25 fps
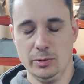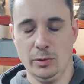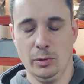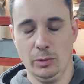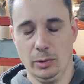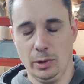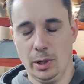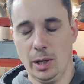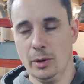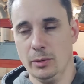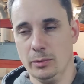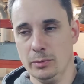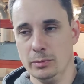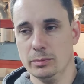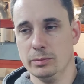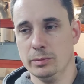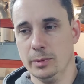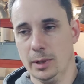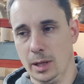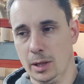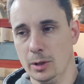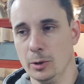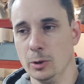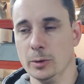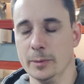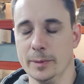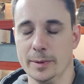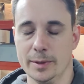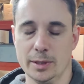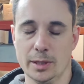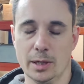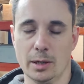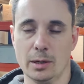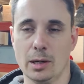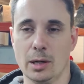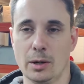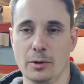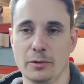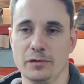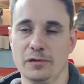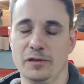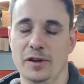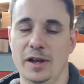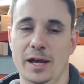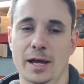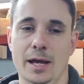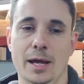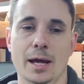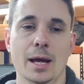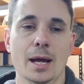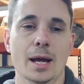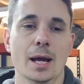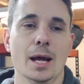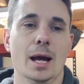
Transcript: not low, but you know, low fare.